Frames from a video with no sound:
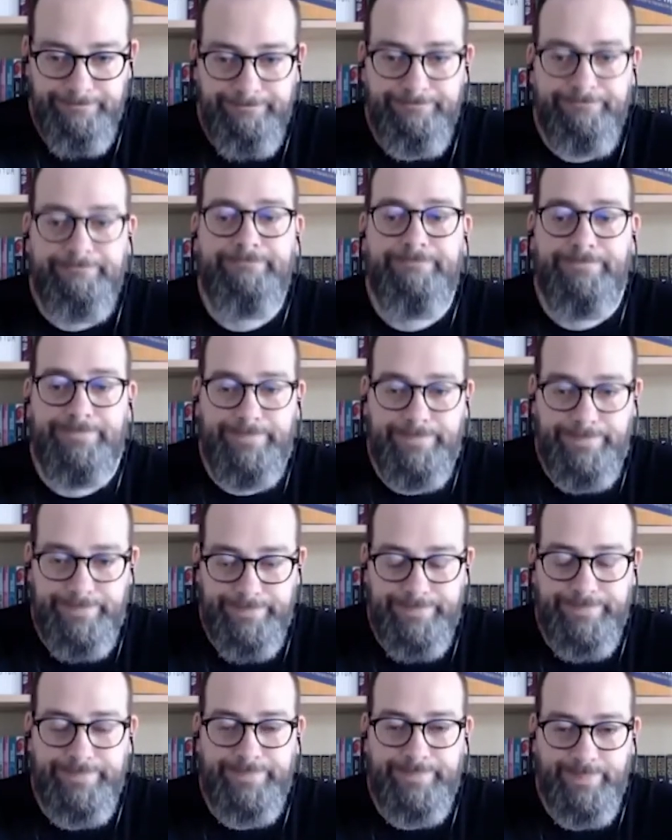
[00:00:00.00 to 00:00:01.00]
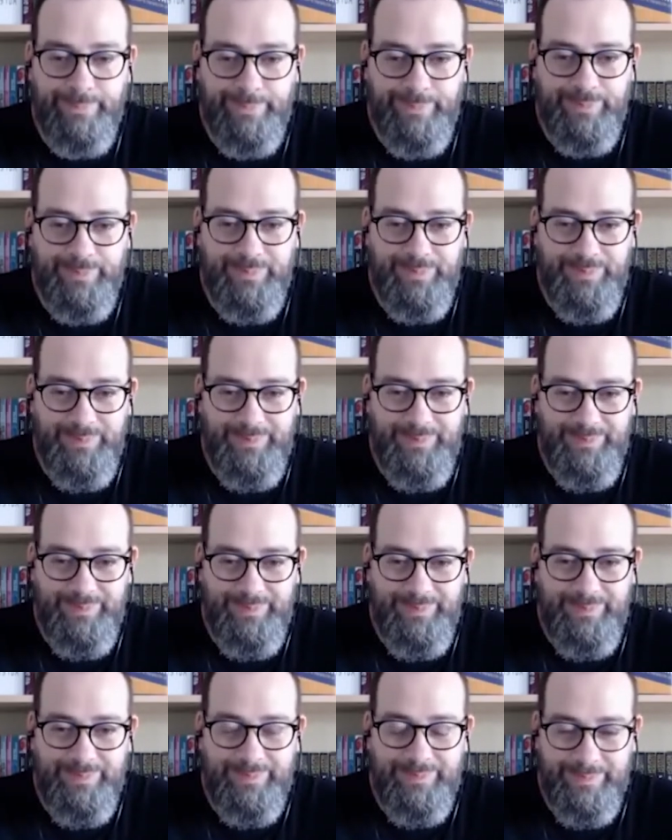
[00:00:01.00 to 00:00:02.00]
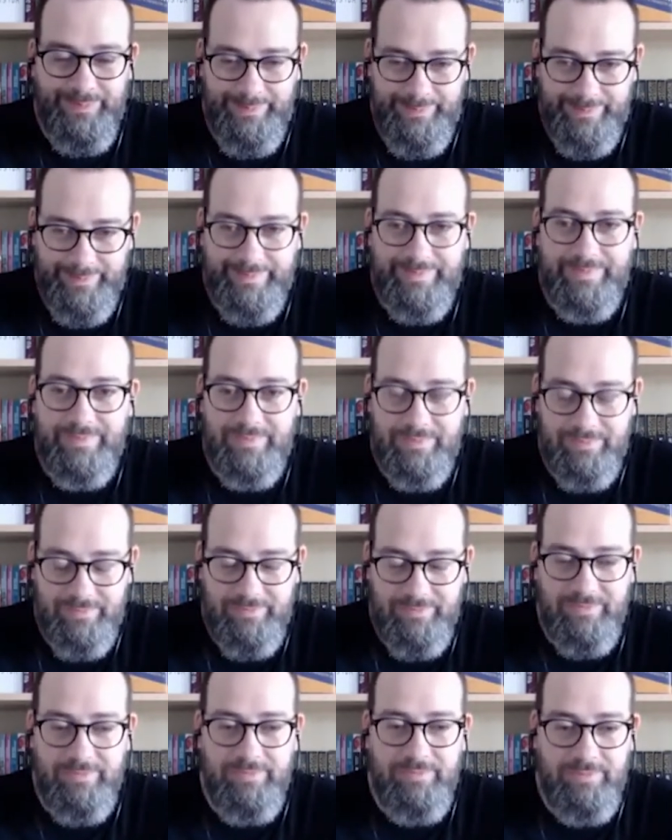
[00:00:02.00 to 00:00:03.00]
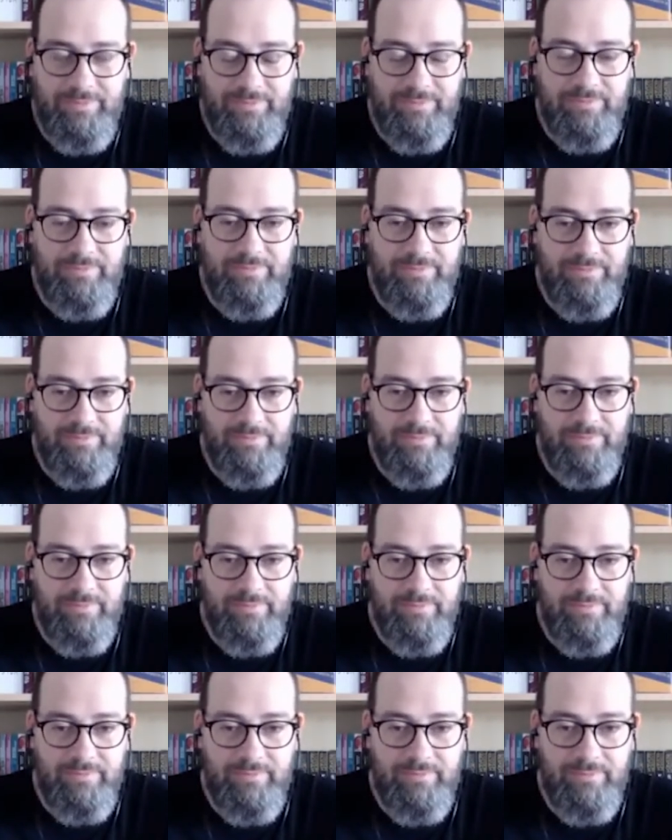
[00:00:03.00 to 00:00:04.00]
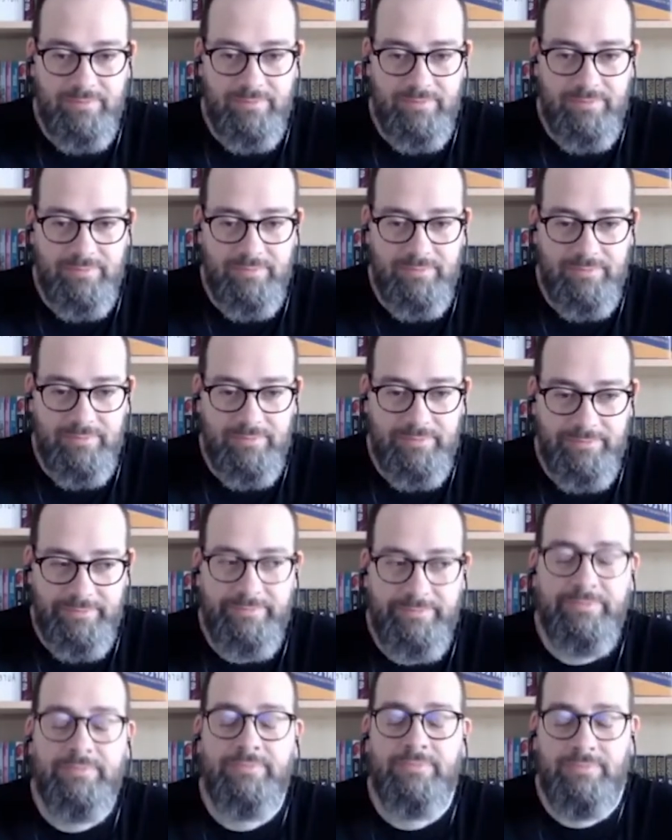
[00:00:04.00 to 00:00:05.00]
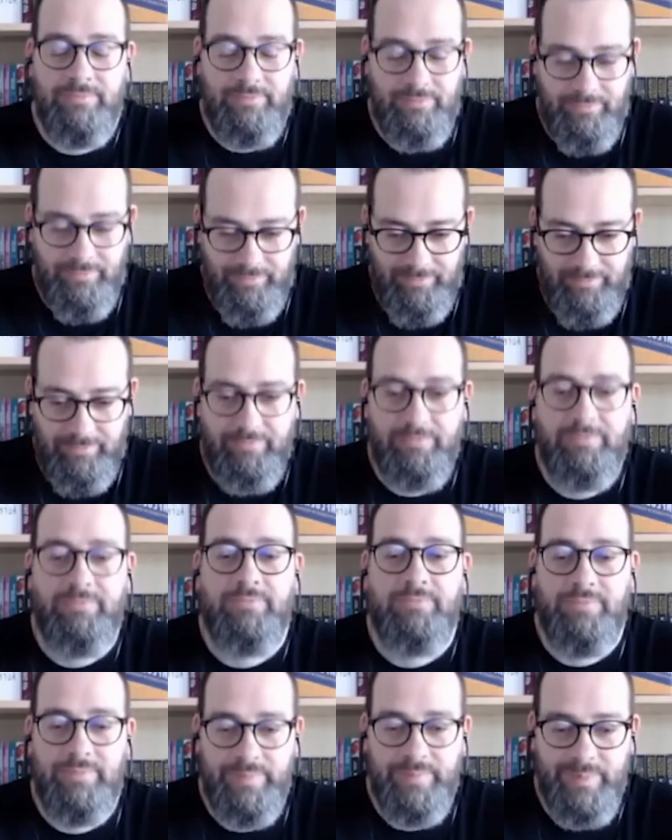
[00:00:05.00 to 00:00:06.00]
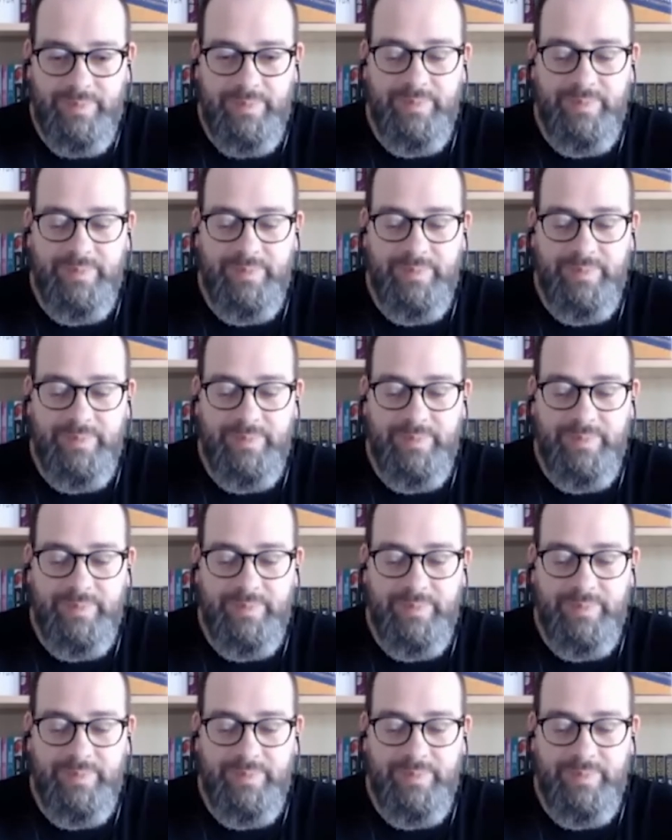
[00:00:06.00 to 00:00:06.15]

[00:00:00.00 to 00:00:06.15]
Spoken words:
This person isn't speaking.